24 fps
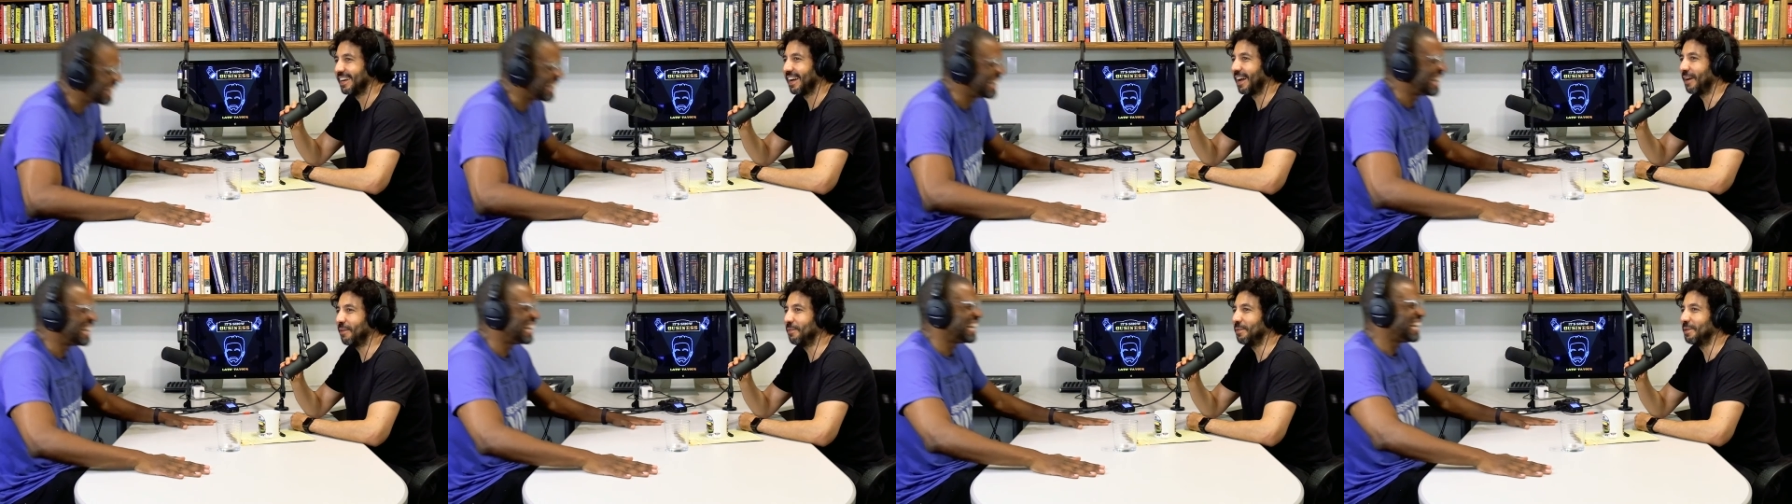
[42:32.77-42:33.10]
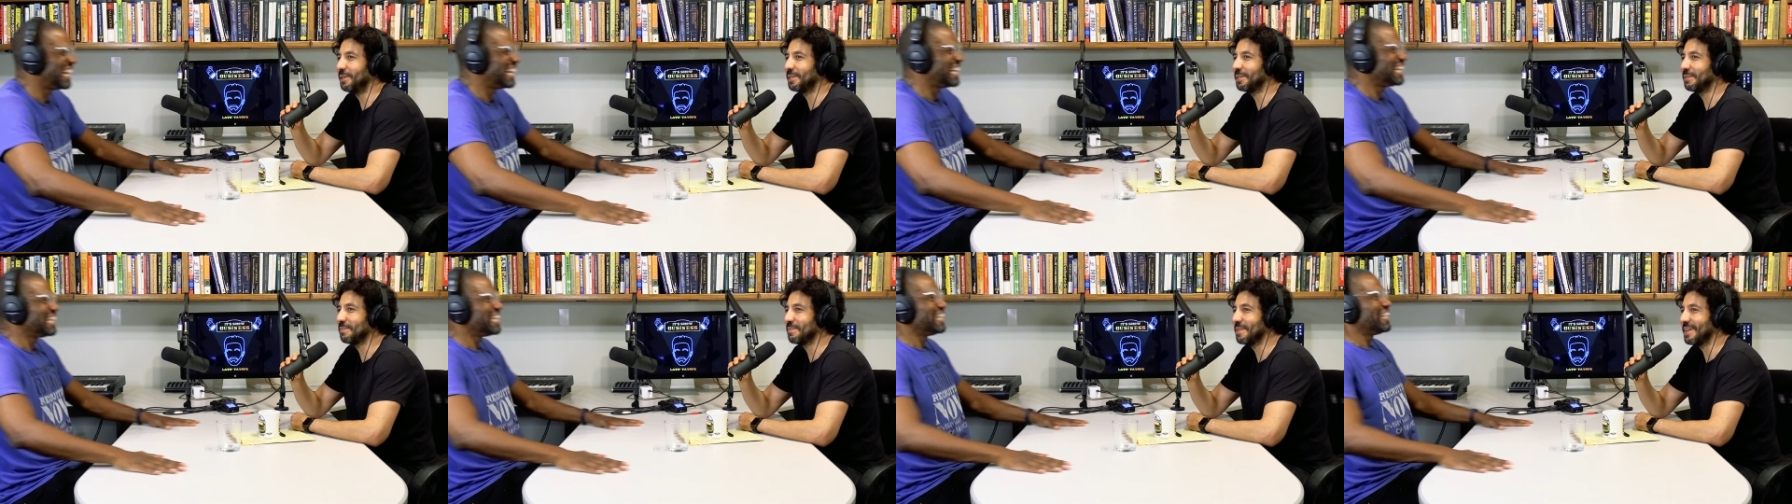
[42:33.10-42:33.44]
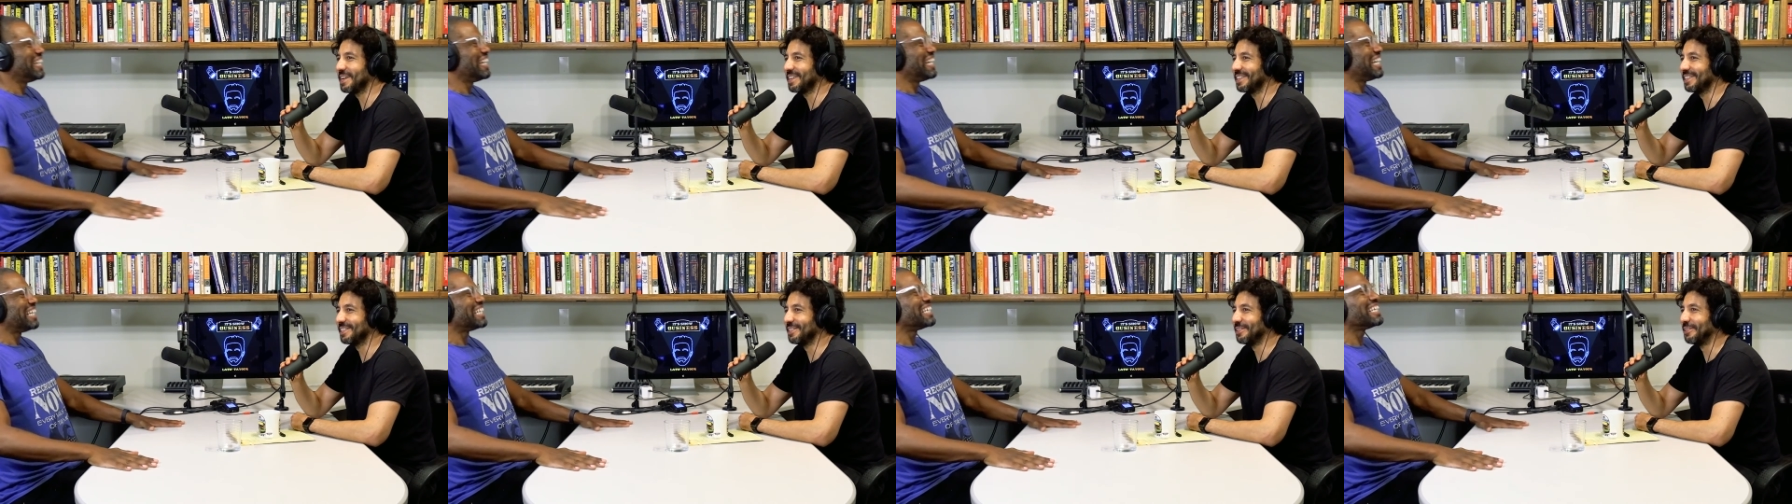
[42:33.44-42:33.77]
a rich
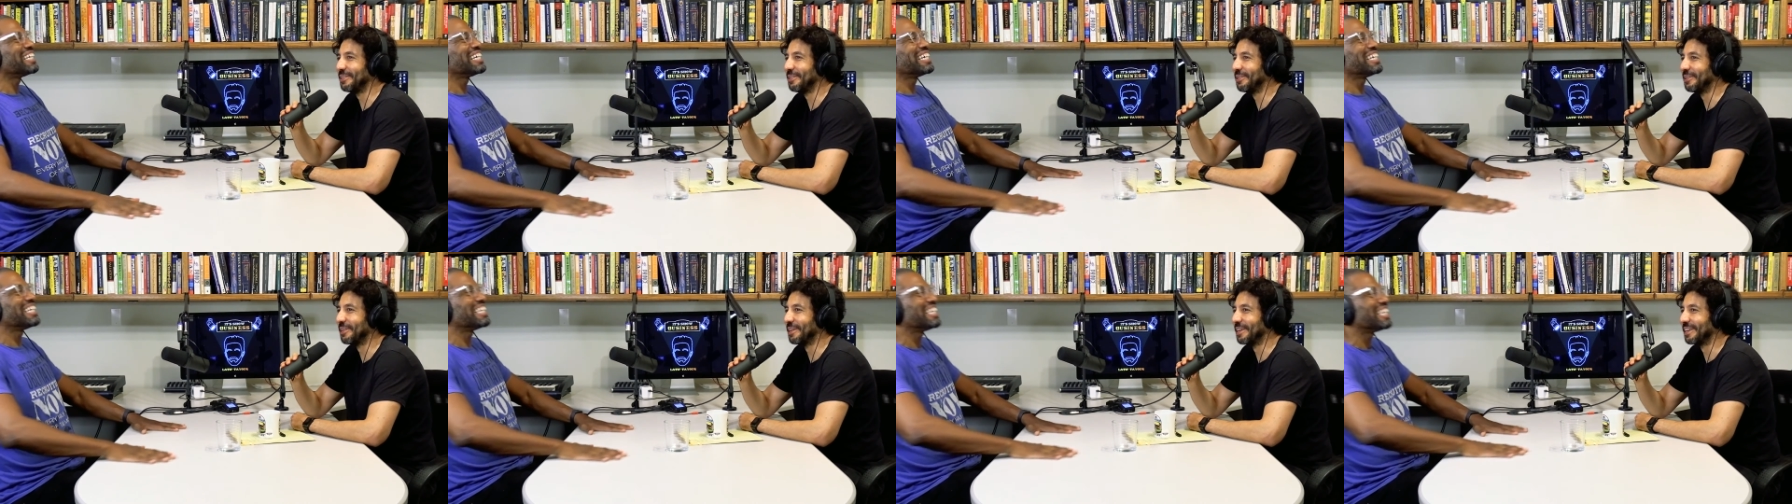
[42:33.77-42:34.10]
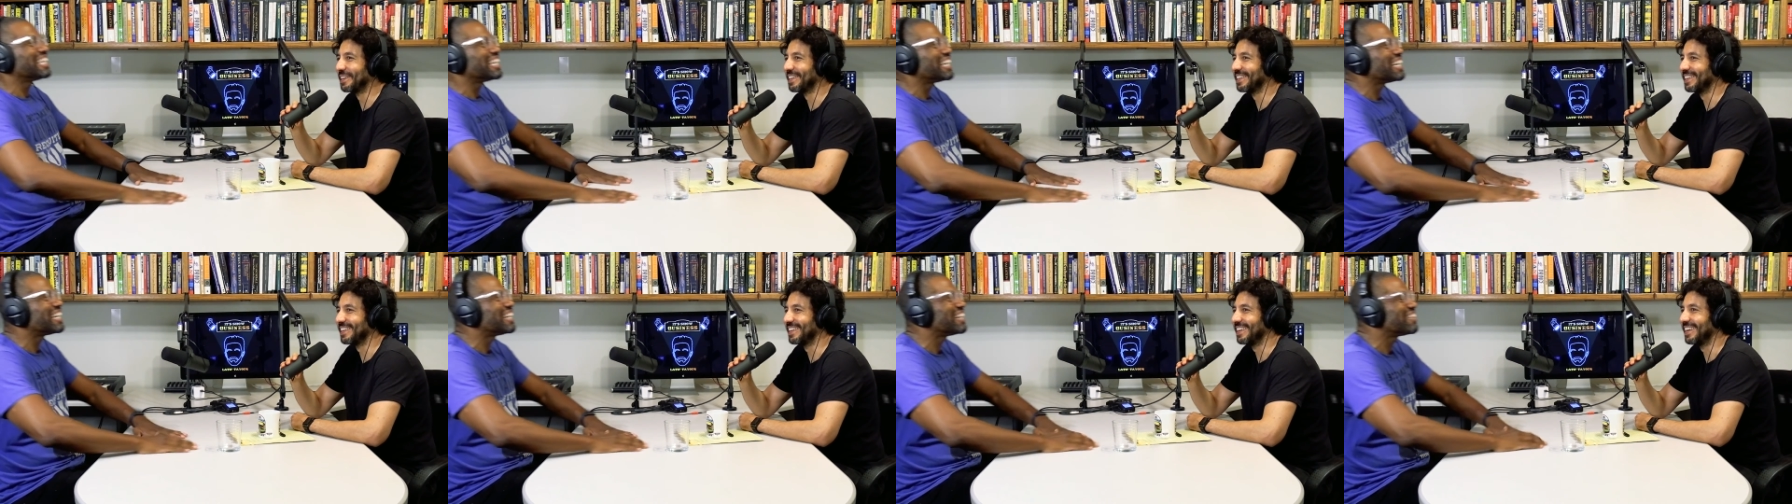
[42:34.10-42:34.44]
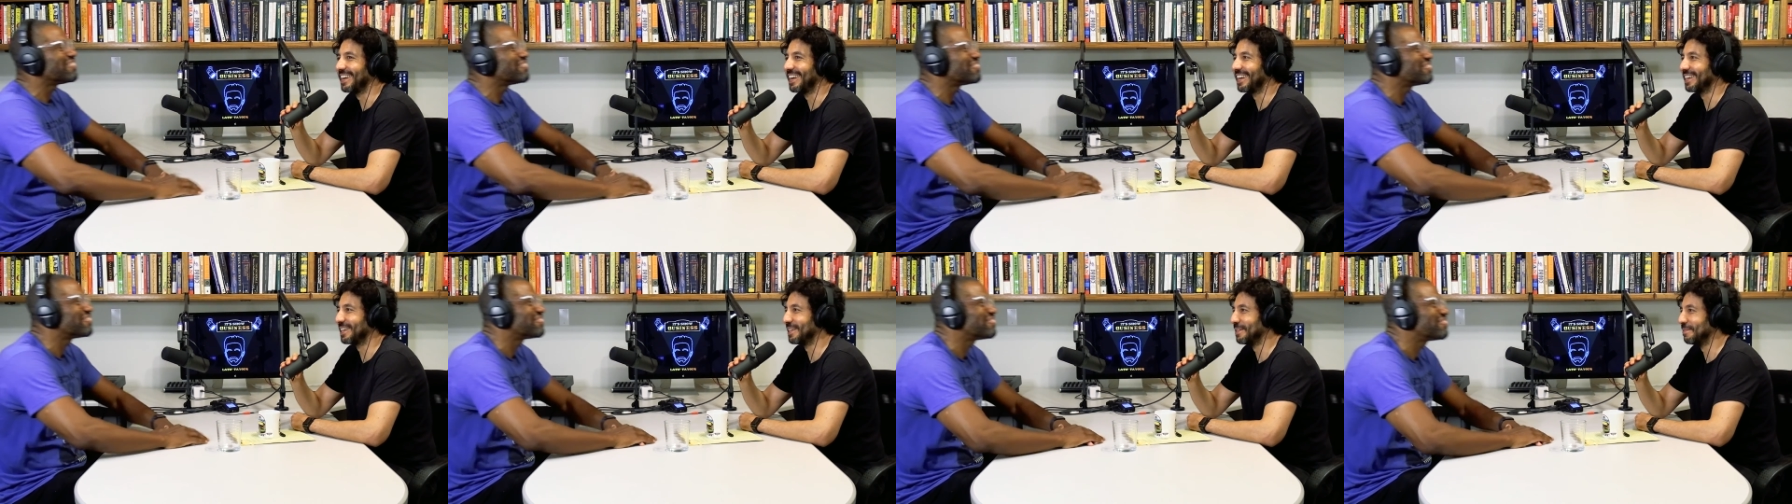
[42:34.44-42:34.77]
man in New York, I